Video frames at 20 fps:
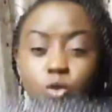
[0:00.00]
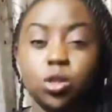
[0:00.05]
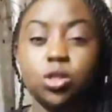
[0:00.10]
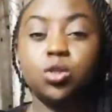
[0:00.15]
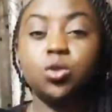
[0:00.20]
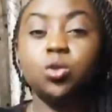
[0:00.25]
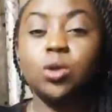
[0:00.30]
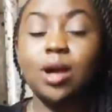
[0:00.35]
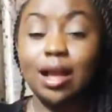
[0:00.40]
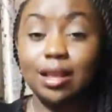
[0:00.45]
it
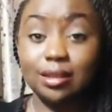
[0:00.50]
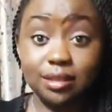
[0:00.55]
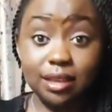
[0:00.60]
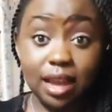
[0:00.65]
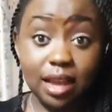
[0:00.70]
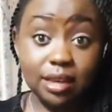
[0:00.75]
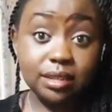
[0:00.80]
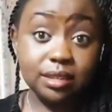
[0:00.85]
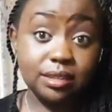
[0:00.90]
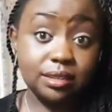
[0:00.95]
will do a
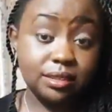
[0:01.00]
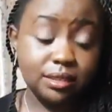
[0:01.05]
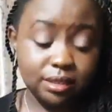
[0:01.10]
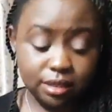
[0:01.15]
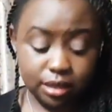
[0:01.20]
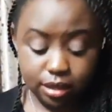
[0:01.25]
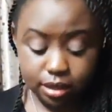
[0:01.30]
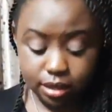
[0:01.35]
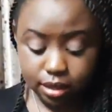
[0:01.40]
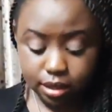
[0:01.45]
skirt, and
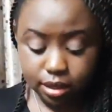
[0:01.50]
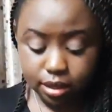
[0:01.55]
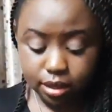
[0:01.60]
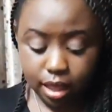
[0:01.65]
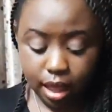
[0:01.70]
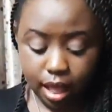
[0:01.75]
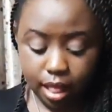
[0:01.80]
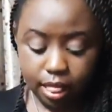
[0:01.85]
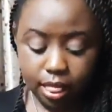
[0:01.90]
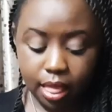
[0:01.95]
still
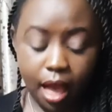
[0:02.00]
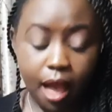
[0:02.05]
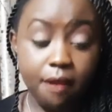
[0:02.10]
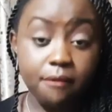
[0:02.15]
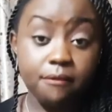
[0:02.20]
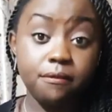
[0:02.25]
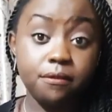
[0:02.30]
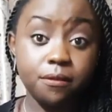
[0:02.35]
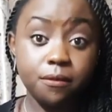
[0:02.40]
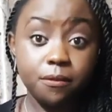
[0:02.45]
I'll
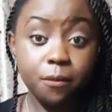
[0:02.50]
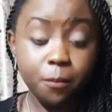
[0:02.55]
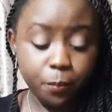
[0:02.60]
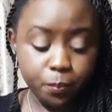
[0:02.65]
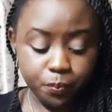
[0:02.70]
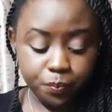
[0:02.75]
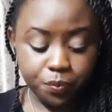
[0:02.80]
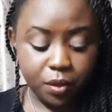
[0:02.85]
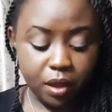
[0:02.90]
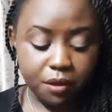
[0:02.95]
have
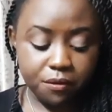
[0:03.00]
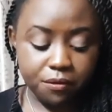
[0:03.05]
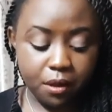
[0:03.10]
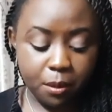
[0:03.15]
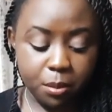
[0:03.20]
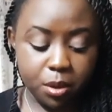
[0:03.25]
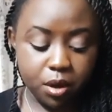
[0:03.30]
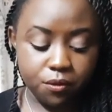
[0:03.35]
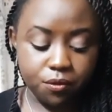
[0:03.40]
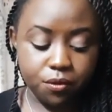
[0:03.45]

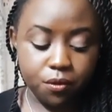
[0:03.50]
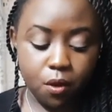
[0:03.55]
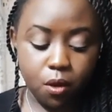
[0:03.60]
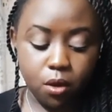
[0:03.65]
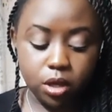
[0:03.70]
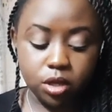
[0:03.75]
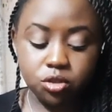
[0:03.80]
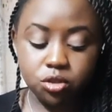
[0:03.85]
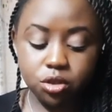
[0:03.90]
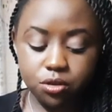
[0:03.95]
fabric for it.